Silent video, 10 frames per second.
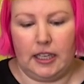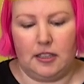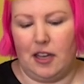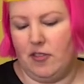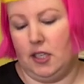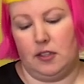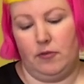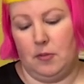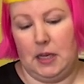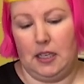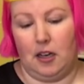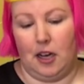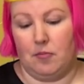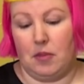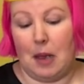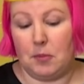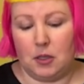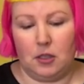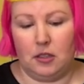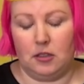And I think for me, I'm happy